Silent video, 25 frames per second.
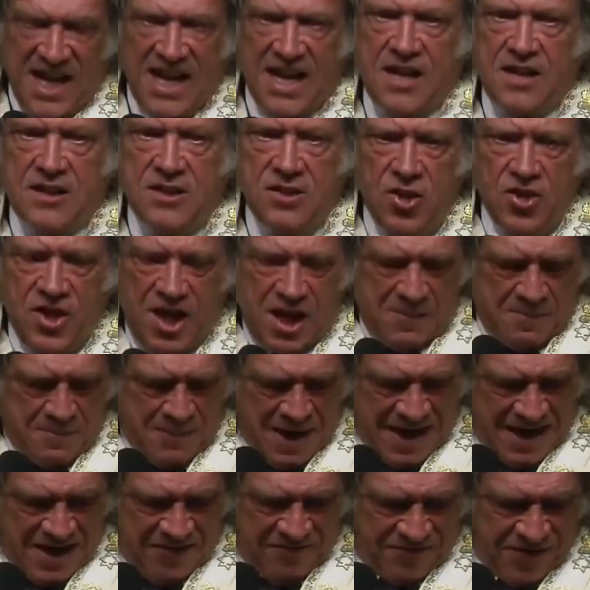including
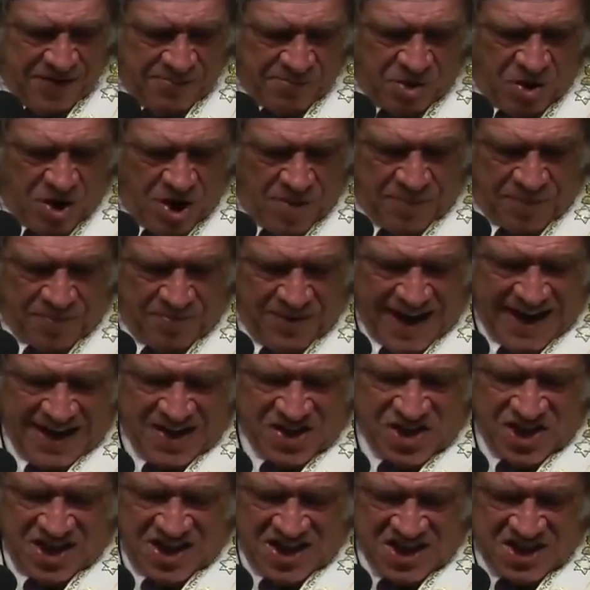money from
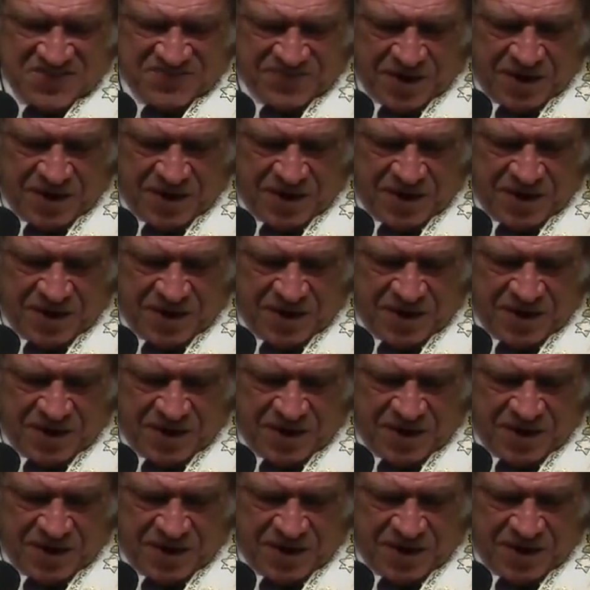corporations,